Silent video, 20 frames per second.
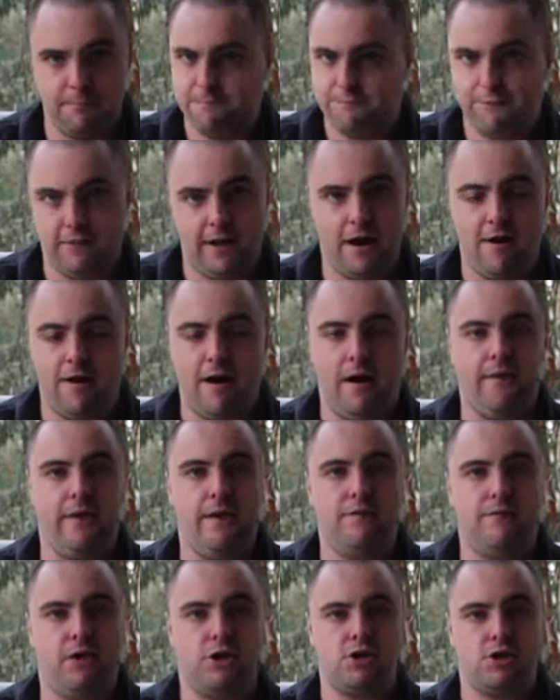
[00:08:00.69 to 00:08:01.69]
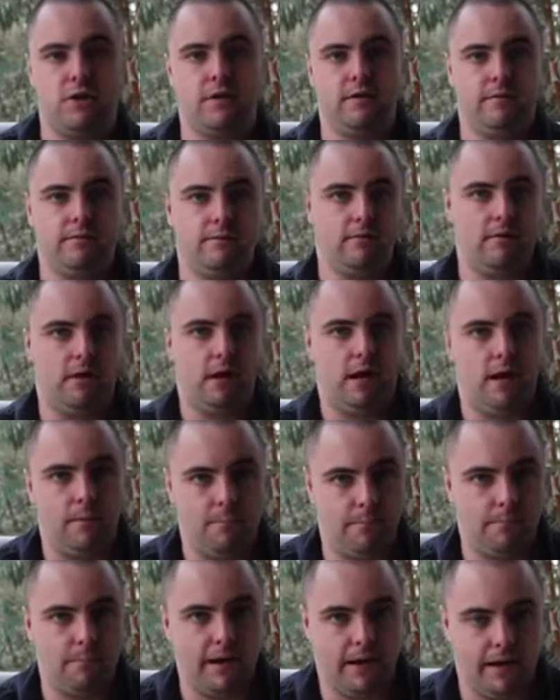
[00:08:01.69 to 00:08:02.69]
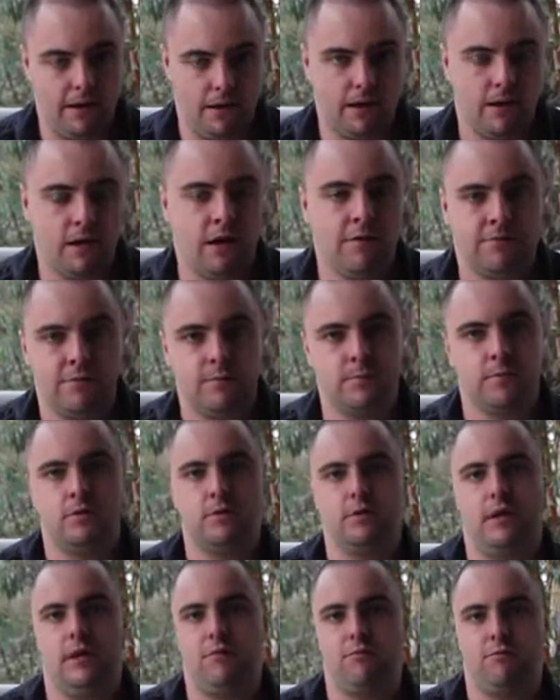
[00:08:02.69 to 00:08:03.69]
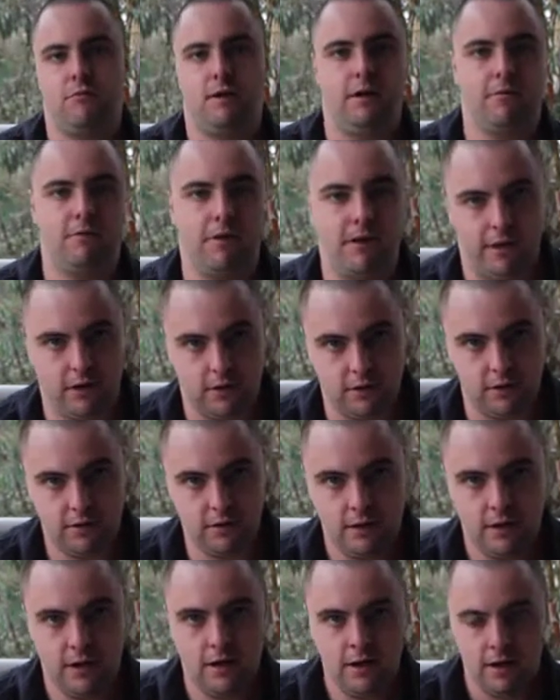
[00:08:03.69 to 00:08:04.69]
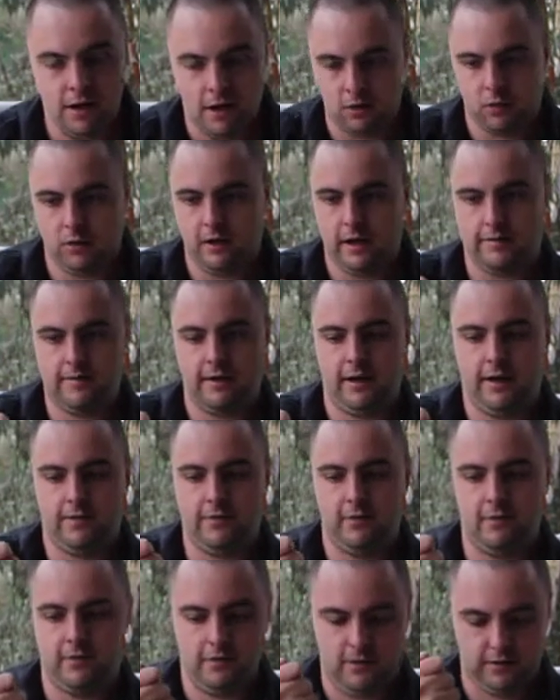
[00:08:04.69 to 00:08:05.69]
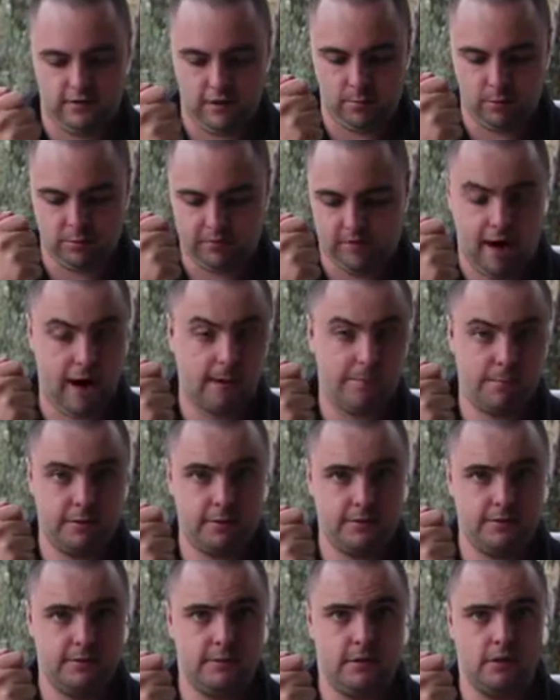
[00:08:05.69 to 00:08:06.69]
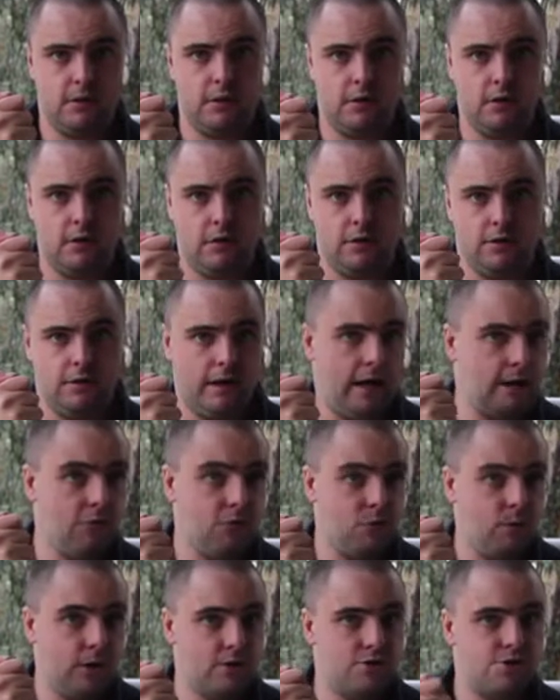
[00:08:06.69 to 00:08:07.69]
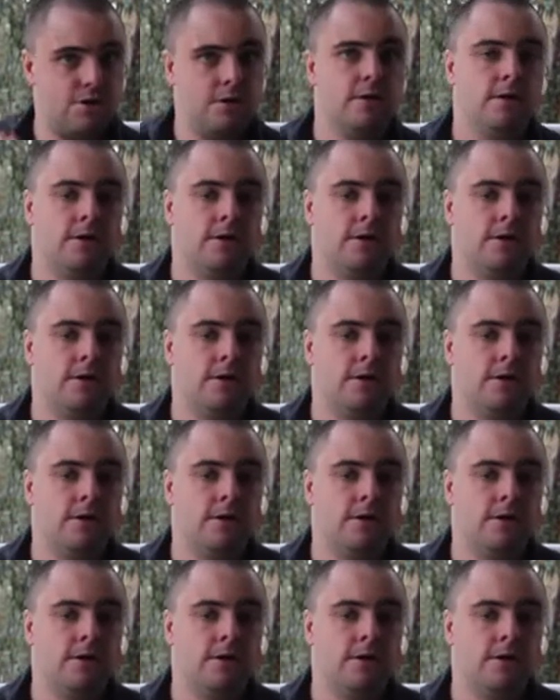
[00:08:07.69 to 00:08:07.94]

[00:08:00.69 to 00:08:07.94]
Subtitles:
flare out their vision and make it uncomfortable is really, really good. And all that takes is a double tap on the end switch.